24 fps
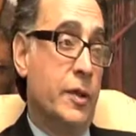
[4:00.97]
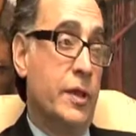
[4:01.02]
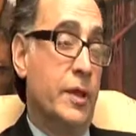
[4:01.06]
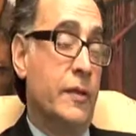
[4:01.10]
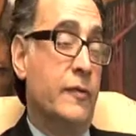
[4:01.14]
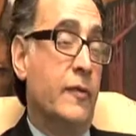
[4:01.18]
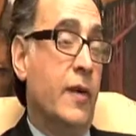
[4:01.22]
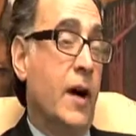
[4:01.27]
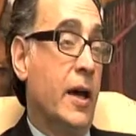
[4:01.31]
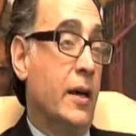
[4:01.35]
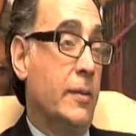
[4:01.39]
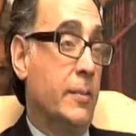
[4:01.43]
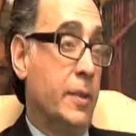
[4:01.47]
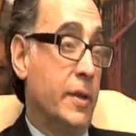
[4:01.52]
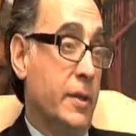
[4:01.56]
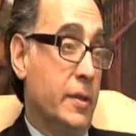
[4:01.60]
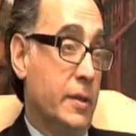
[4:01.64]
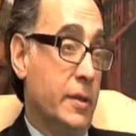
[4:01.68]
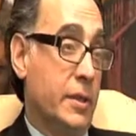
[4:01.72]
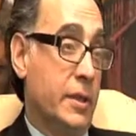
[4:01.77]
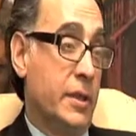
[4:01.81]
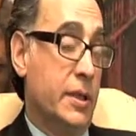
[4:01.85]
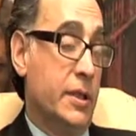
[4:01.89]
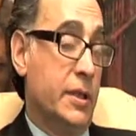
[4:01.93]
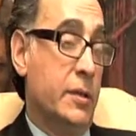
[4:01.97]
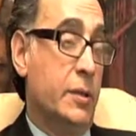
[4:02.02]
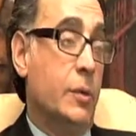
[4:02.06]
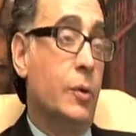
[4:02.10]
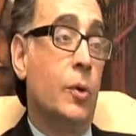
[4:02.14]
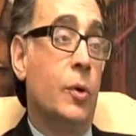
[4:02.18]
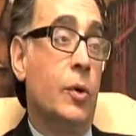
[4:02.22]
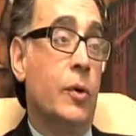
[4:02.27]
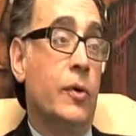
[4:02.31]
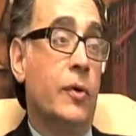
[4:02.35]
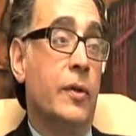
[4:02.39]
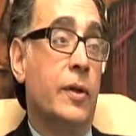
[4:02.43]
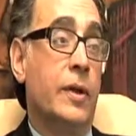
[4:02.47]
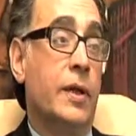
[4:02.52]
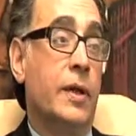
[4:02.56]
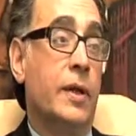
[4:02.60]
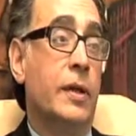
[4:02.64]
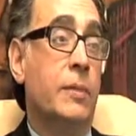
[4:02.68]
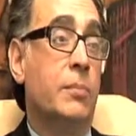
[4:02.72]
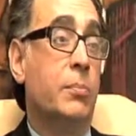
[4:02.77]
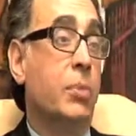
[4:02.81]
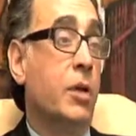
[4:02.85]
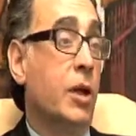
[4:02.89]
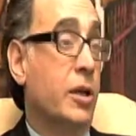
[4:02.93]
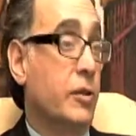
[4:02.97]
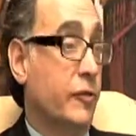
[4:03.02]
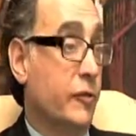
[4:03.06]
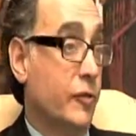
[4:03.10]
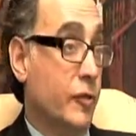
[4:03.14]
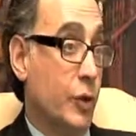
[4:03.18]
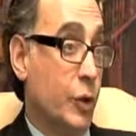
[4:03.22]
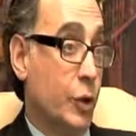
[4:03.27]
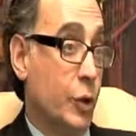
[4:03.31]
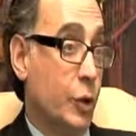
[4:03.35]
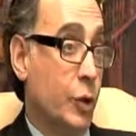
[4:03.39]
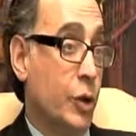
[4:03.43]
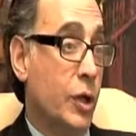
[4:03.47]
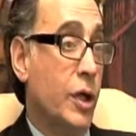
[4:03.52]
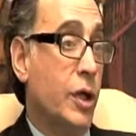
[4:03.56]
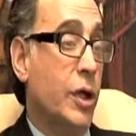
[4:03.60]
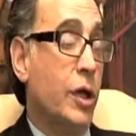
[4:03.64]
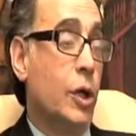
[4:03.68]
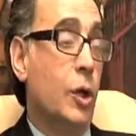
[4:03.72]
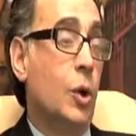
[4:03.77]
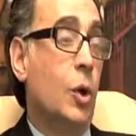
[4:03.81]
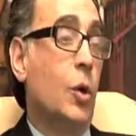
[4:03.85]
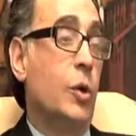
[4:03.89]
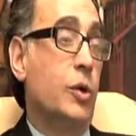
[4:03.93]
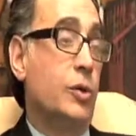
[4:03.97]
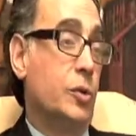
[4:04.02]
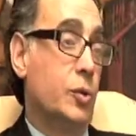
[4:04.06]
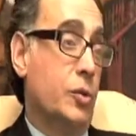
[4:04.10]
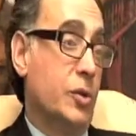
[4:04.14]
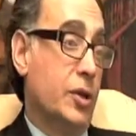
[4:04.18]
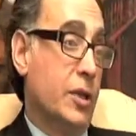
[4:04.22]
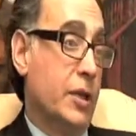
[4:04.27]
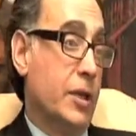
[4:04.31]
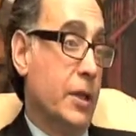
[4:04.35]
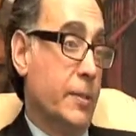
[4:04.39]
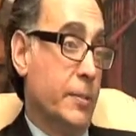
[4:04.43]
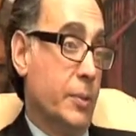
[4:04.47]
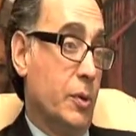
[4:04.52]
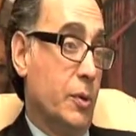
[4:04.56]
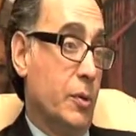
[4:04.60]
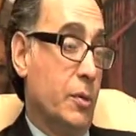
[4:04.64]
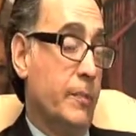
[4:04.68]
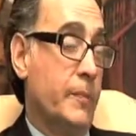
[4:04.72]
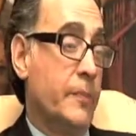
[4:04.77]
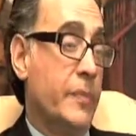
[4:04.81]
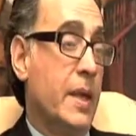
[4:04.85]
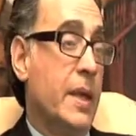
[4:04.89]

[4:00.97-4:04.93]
the viability or the blood flow going to the nipple,